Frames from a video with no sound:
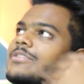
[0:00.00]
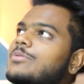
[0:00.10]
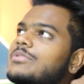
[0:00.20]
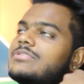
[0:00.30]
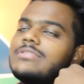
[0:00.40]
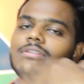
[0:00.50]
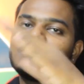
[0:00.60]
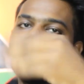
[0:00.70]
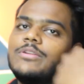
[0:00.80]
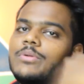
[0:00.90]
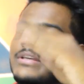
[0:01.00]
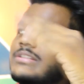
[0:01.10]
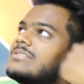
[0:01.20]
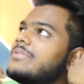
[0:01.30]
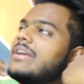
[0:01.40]
in Kurdish songs, they do like
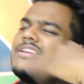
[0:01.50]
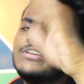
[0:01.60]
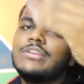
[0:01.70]
this, right?